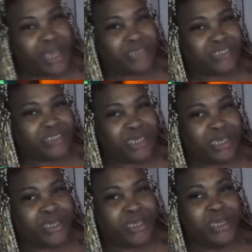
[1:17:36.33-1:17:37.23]
said
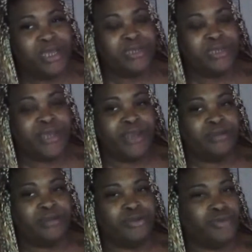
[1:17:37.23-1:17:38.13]
that,
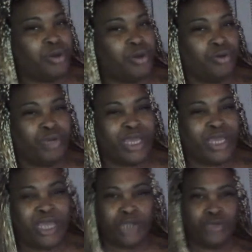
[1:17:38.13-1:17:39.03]
you know, he
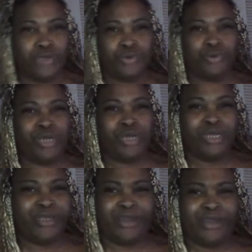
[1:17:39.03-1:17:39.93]
knew
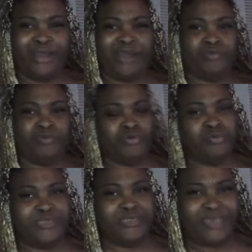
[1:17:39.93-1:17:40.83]
that the room was
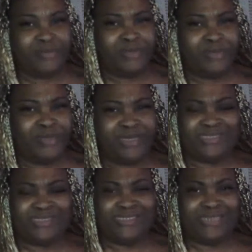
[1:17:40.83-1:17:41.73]
empty because he
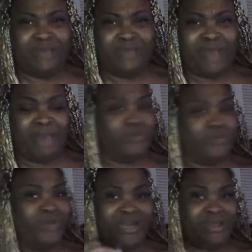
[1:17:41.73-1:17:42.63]
said bye. But I
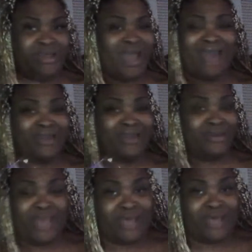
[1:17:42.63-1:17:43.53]
didn't hear
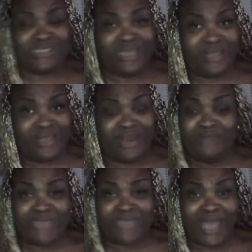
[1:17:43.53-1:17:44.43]
Cal say that. That was
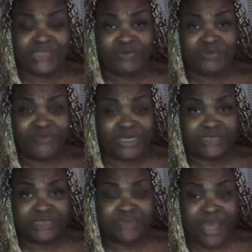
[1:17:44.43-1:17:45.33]
actual footage of
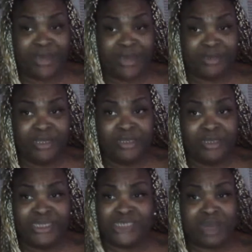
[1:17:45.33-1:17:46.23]
Cal.
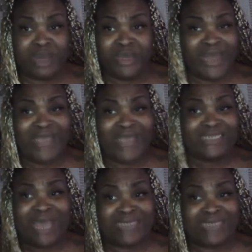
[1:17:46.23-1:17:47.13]
Did y'all hear that? Because
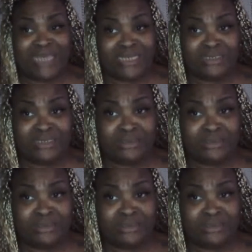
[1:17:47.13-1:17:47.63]
I didn't.